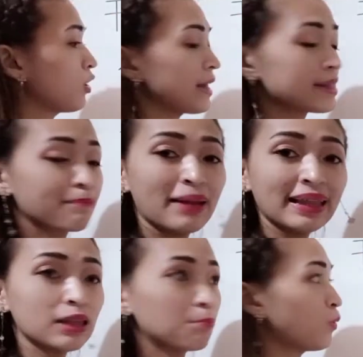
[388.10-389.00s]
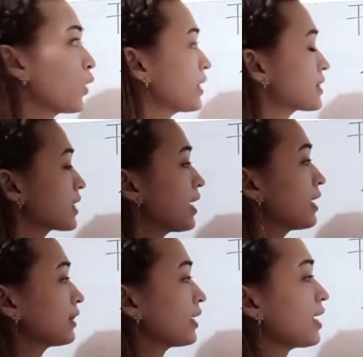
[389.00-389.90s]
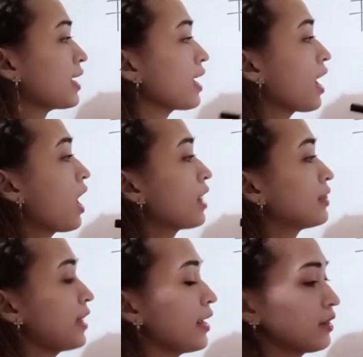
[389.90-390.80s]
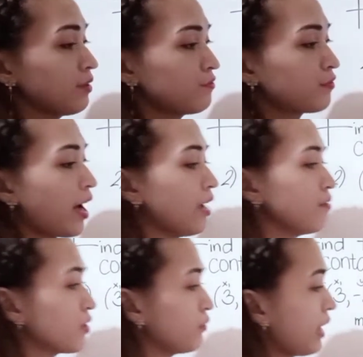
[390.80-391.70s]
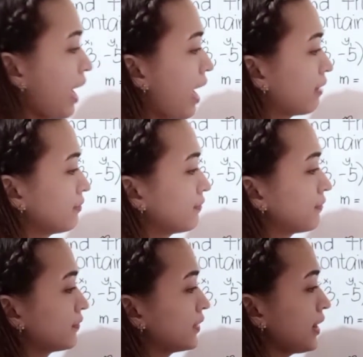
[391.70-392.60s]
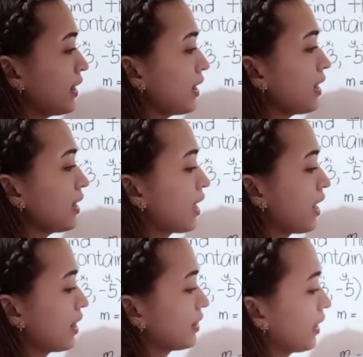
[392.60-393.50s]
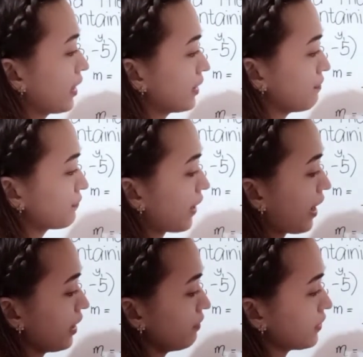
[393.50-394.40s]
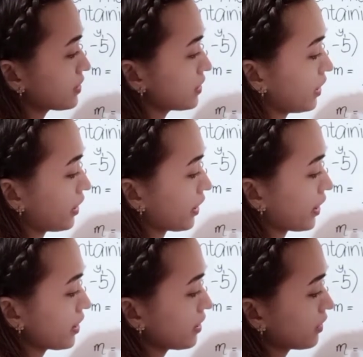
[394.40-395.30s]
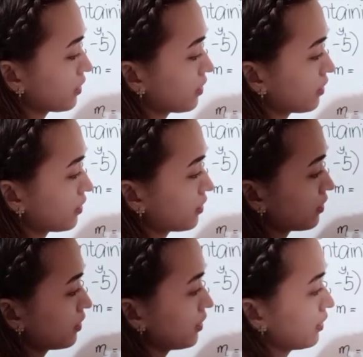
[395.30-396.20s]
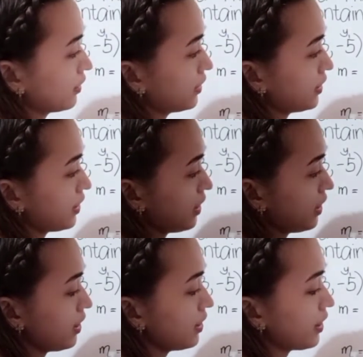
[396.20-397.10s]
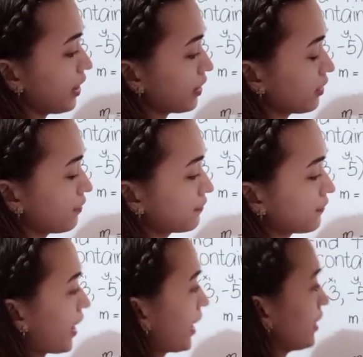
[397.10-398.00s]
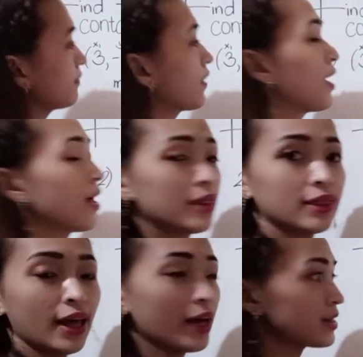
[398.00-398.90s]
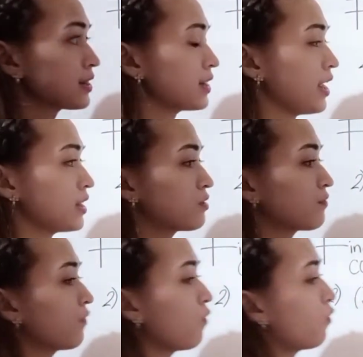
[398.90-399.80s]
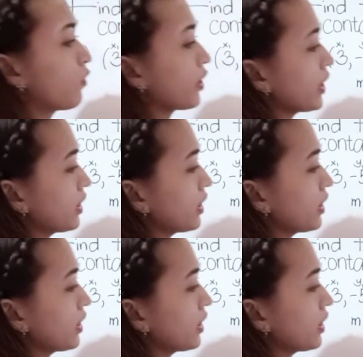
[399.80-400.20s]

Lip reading: let's plot the points. 3, negative 5. So we have 3, negative 5. It's here. 3, negative 5. Next is 4,